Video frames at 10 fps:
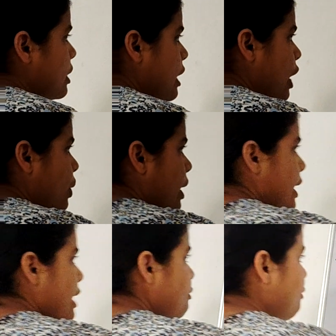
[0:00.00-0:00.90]
Now
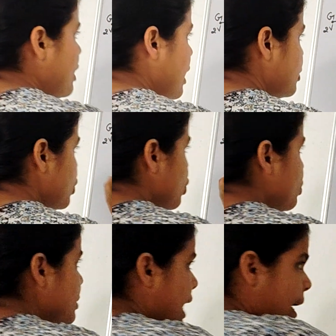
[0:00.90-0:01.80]
again we will
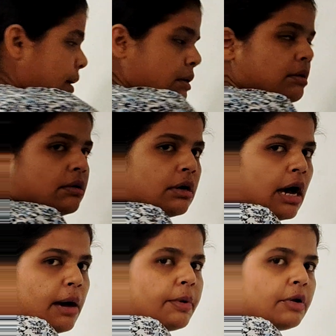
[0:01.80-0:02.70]
assume that
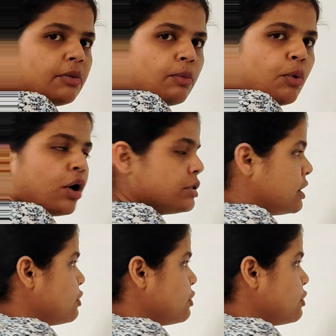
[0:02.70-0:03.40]
our MOS